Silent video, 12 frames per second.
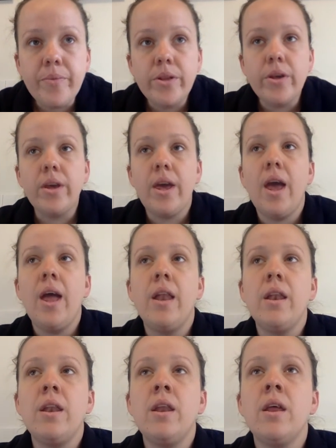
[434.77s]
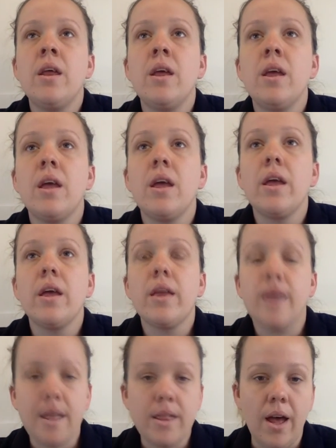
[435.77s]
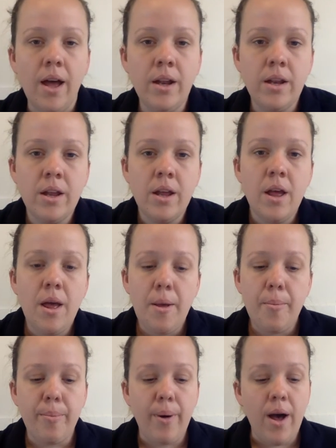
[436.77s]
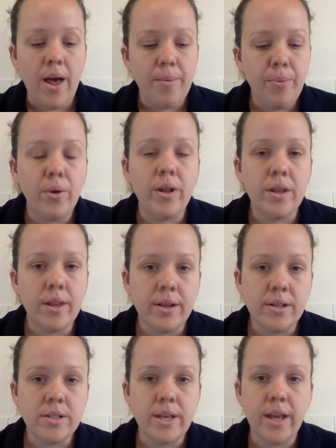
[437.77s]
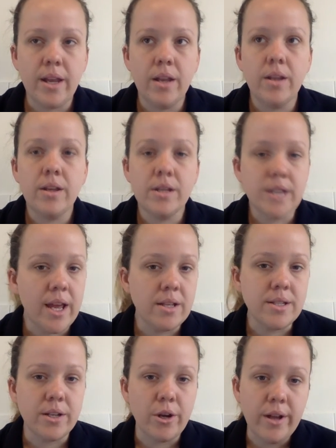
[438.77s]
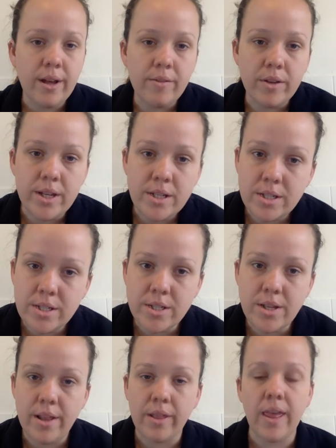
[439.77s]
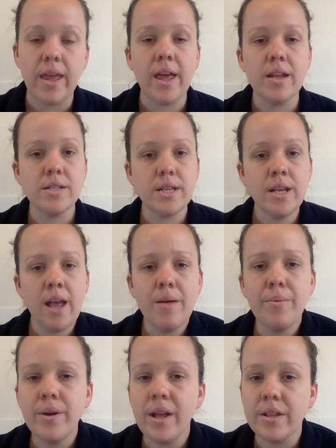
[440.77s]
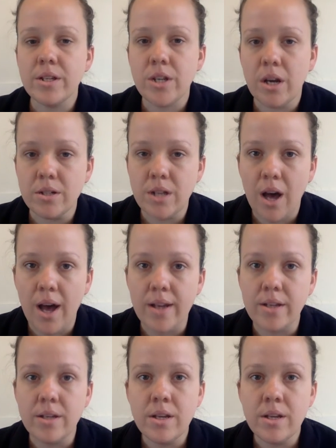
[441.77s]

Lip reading: you can get that by putting things in containers that don't have lids so that they can see it, and putting it at the child's height